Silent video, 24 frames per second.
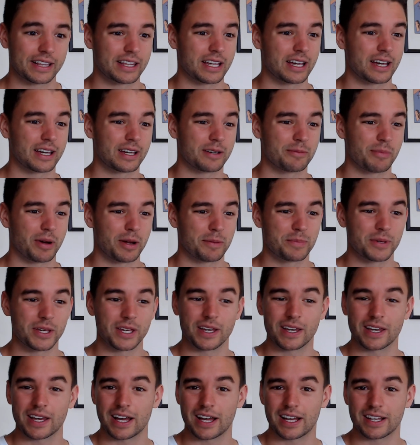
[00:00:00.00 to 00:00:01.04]
They might
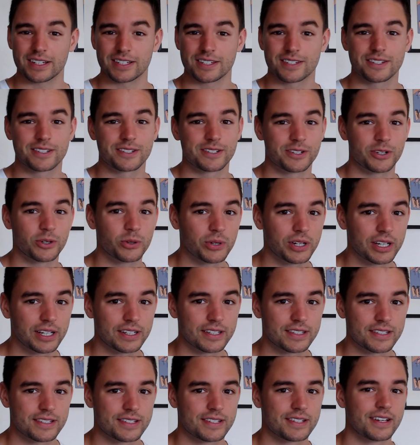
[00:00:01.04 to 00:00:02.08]
be
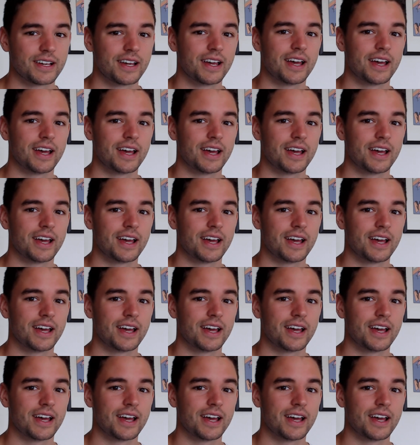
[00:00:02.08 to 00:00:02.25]
students,